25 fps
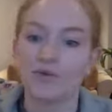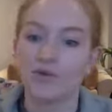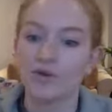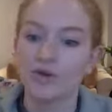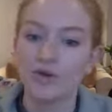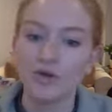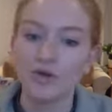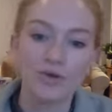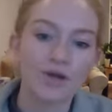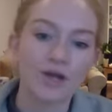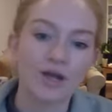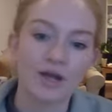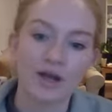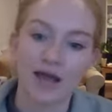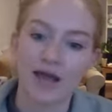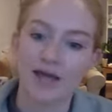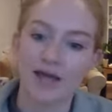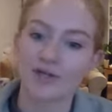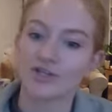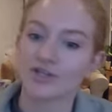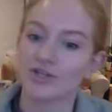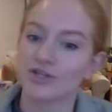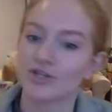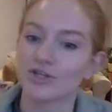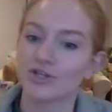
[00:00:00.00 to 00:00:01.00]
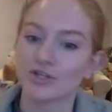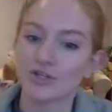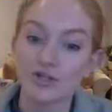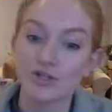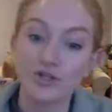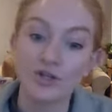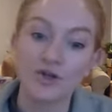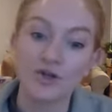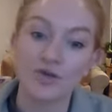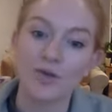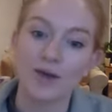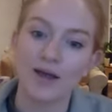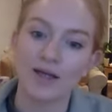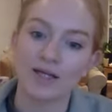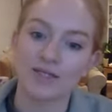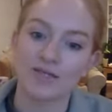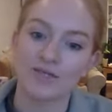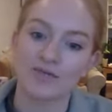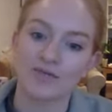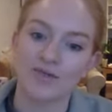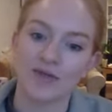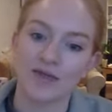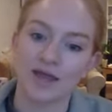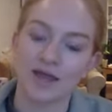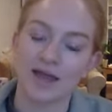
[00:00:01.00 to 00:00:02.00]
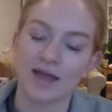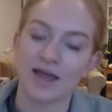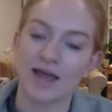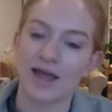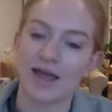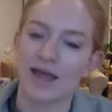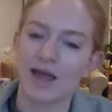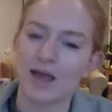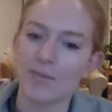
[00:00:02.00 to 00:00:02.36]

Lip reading: new connections, new ways of thinking,